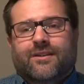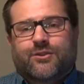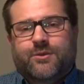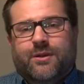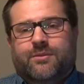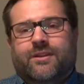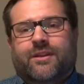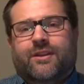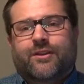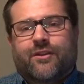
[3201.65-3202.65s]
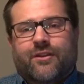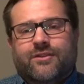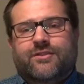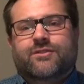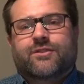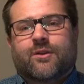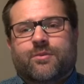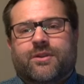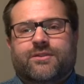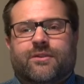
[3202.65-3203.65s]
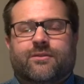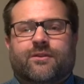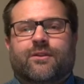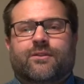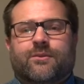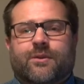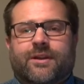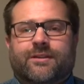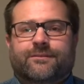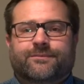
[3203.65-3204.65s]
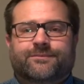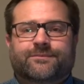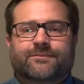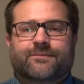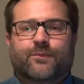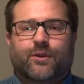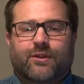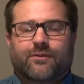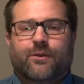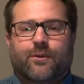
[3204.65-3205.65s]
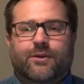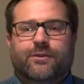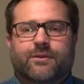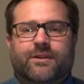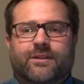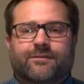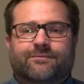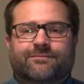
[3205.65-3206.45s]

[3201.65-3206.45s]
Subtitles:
to be able to encourage and sharpen each other along the way. We look forward to doing that.